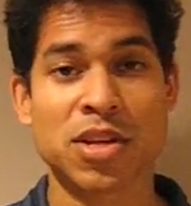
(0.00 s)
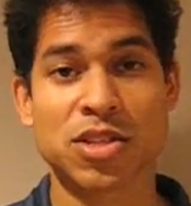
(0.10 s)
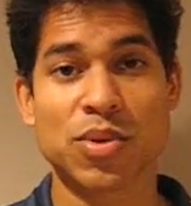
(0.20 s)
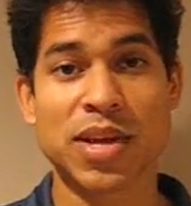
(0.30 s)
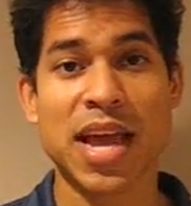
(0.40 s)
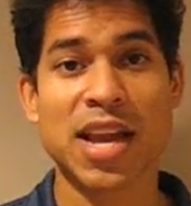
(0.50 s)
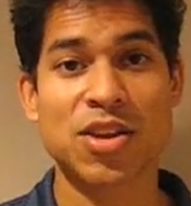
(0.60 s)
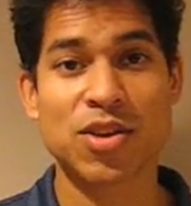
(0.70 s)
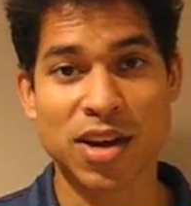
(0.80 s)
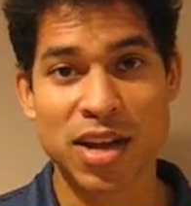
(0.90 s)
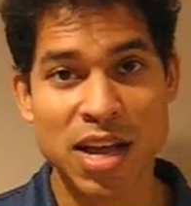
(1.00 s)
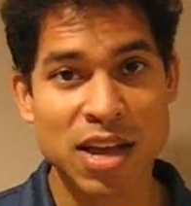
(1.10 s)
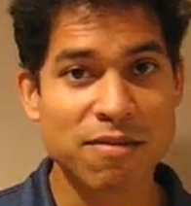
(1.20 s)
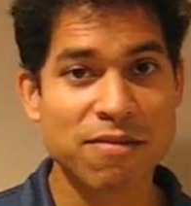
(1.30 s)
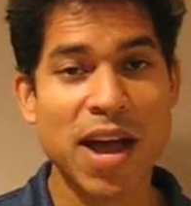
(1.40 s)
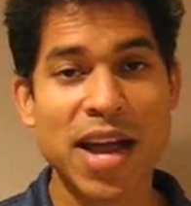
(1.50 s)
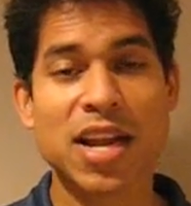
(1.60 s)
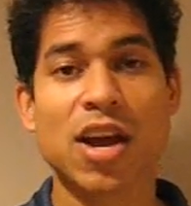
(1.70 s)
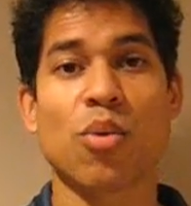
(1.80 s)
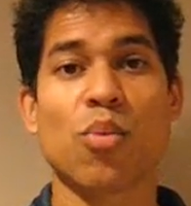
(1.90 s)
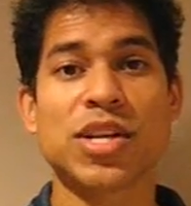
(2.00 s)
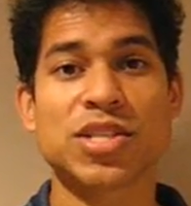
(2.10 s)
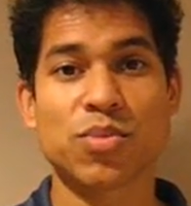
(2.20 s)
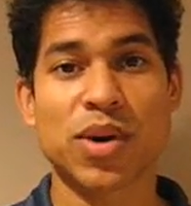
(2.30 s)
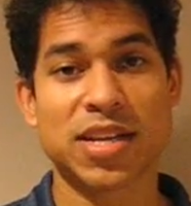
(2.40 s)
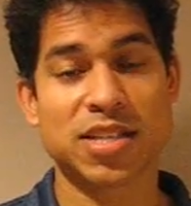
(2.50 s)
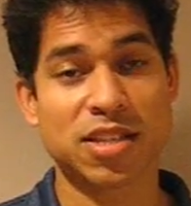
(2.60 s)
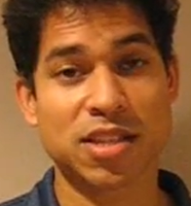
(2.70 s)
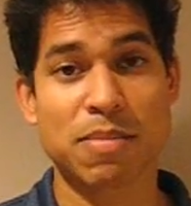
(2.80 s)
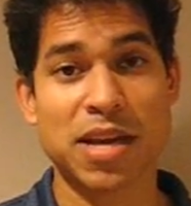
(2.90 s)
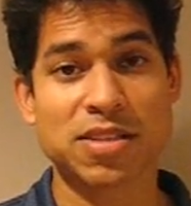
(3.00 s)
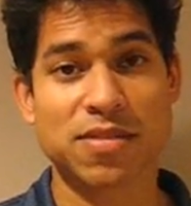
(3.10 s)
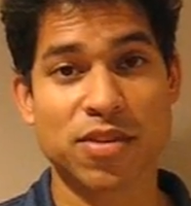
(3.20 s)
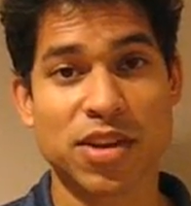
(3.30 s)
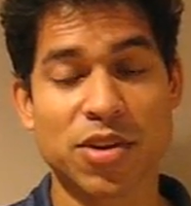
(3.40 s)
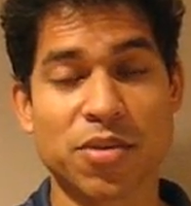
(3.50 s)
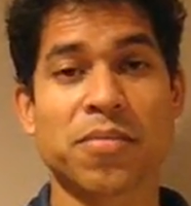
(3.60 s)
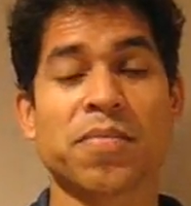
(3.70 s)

So again, you can find out which one is the best for you.